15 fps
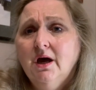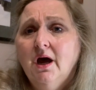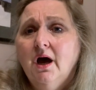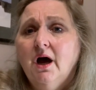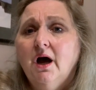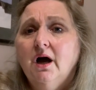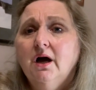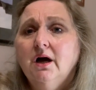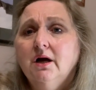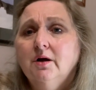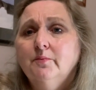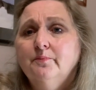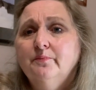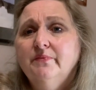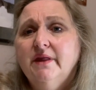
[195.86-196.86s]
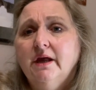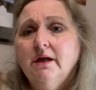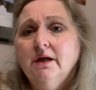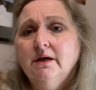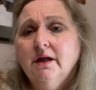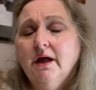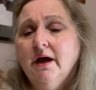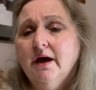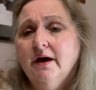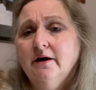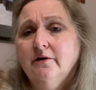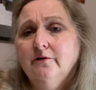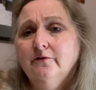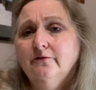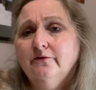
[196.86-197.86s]
They can
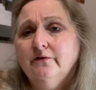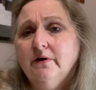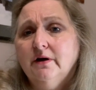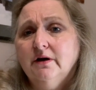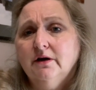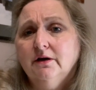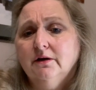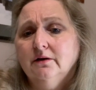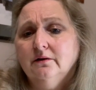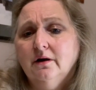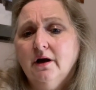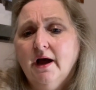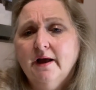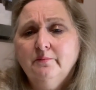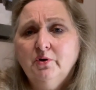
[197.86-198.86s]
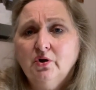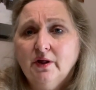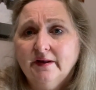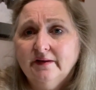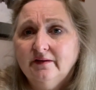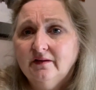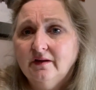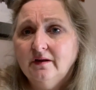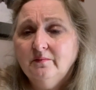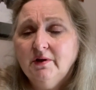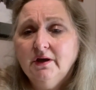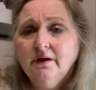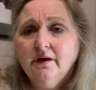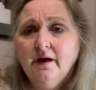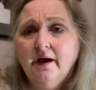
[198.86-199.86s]
have
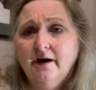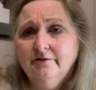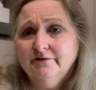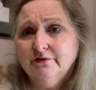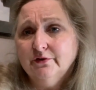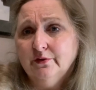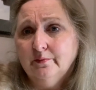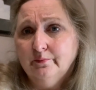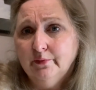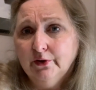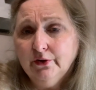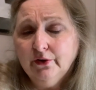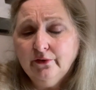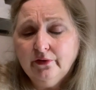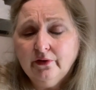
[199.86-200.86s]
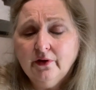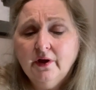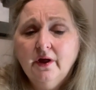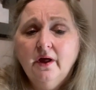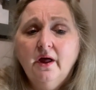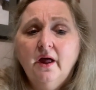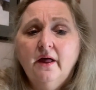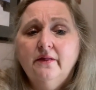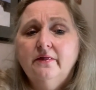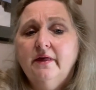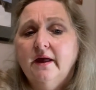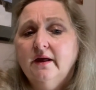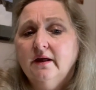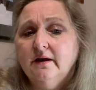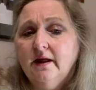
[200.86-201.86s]
hypoglycemia after the birth. They
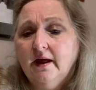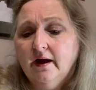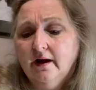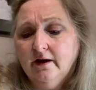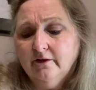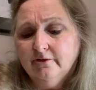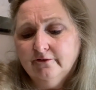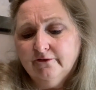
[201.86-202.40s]
can have